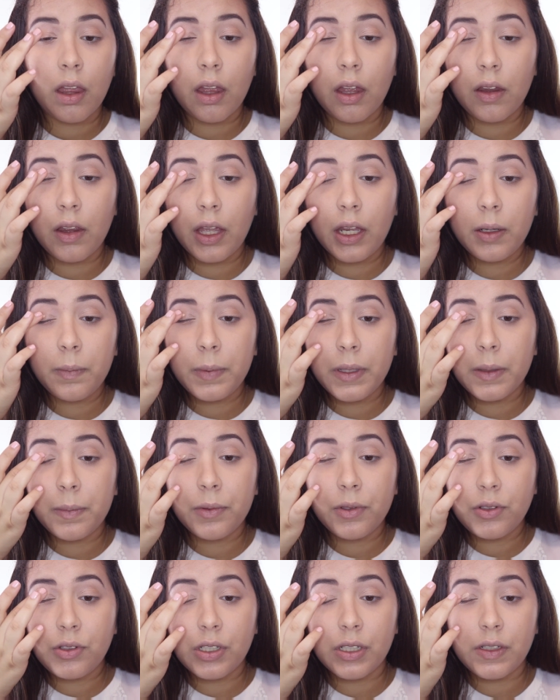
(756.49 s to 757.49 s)
A lot of
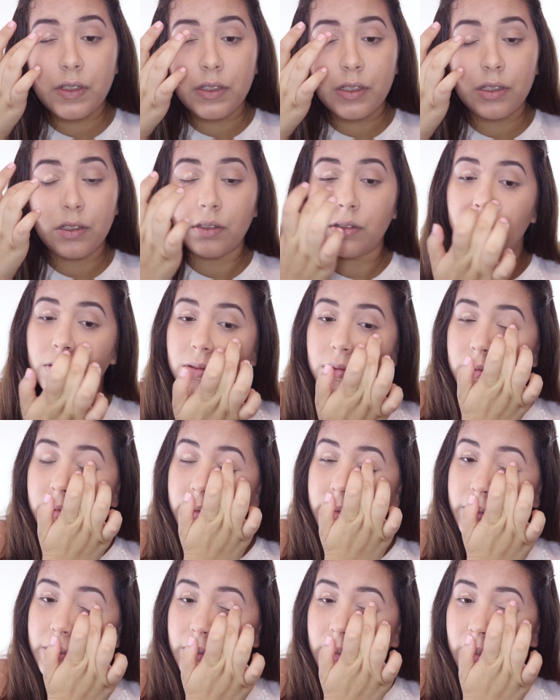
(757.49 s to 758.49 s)
people just
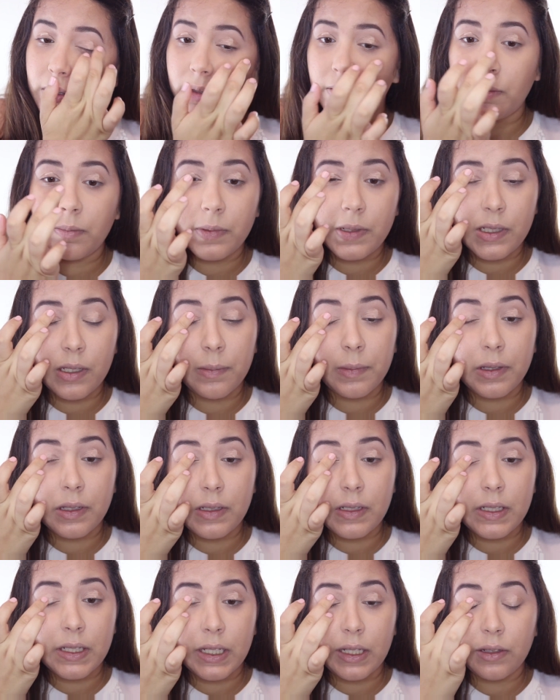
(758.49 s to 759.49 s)
use some
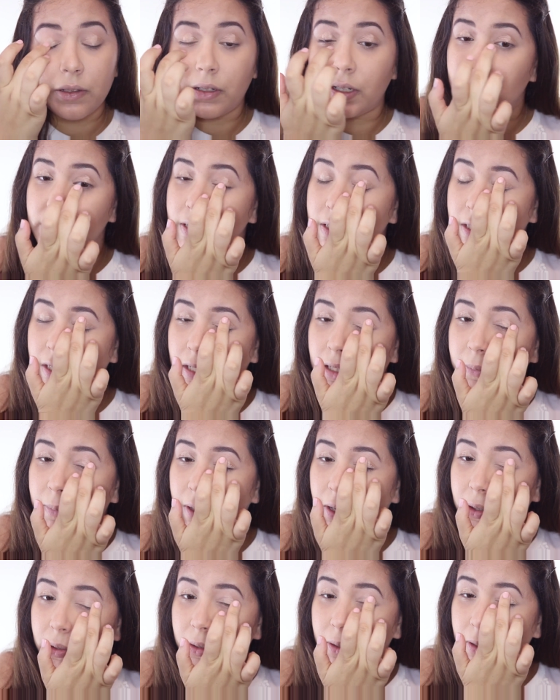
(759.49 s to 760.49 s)
concealer and setting
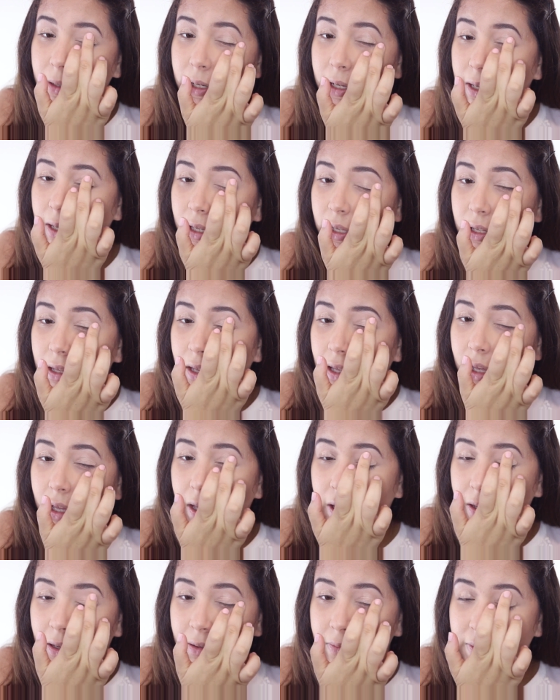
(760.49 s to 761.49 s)
powder.
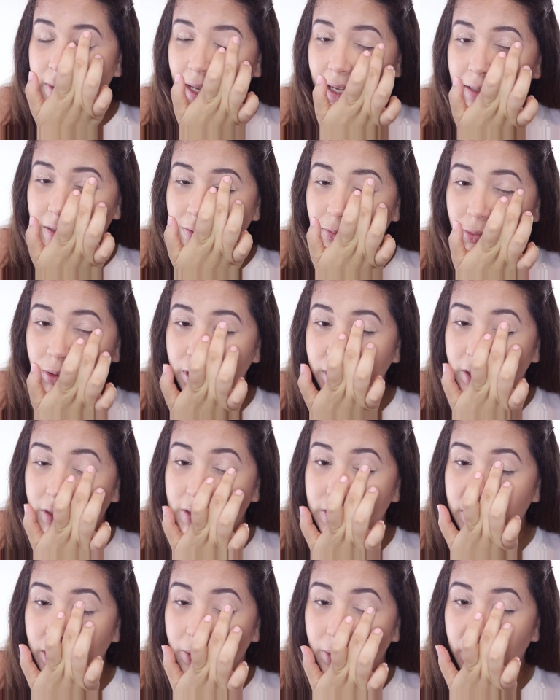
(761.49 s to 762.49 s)
That really
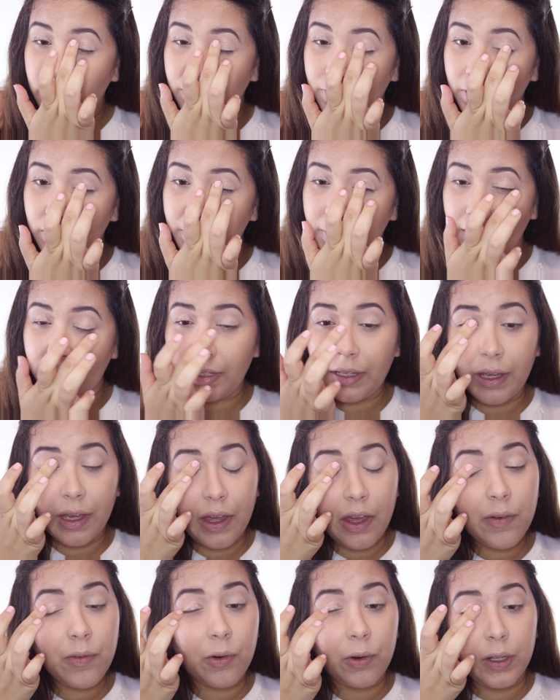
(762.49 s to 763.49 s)
does not work for me. I
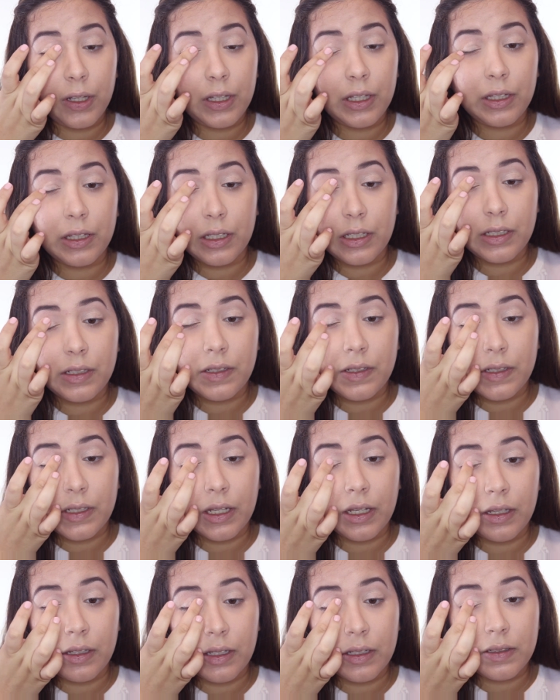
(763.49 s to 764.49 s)
have oily lids
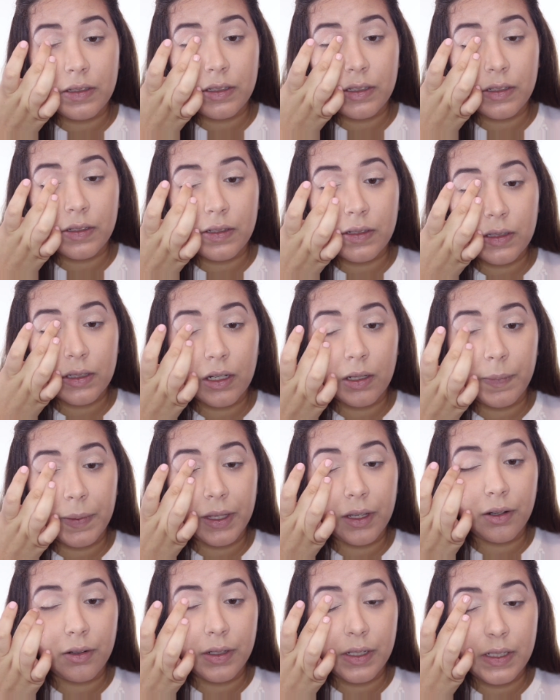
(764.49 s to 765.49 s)
and that's just gonna make
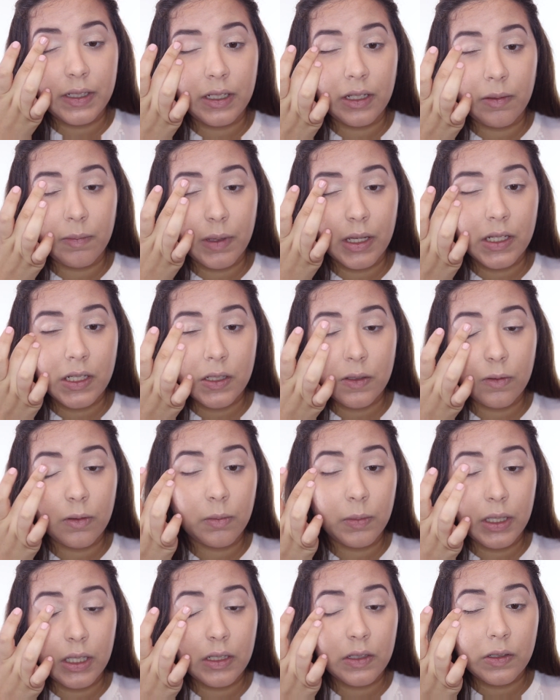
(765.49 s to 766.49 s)
a creasing mess for
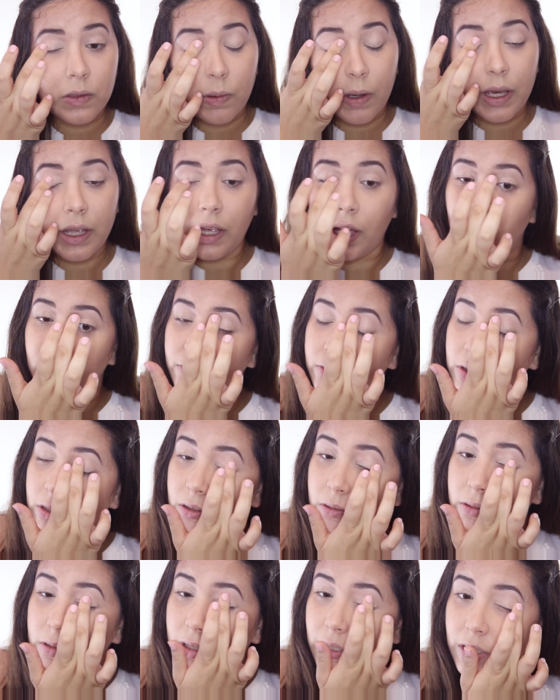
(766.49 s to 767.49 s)
me, so I have to
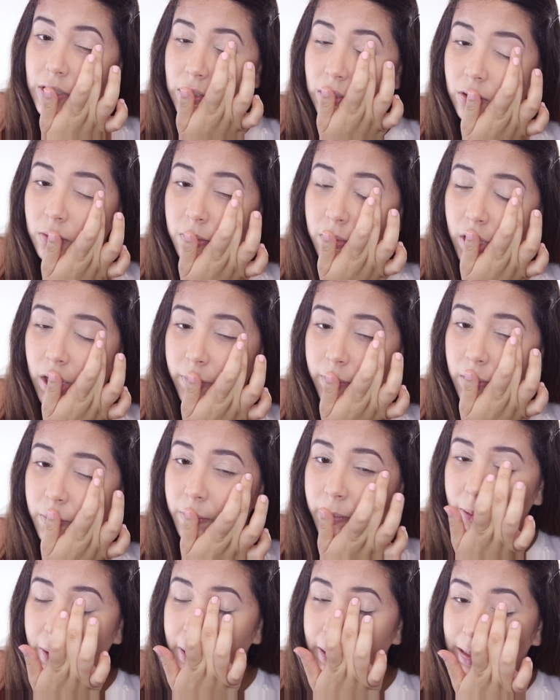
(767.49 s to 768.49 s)
use eyeshadow primer,
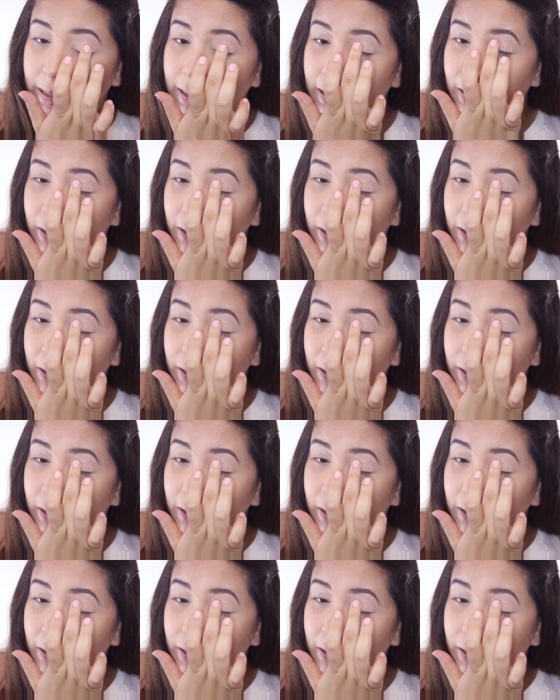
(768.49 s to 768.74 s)
but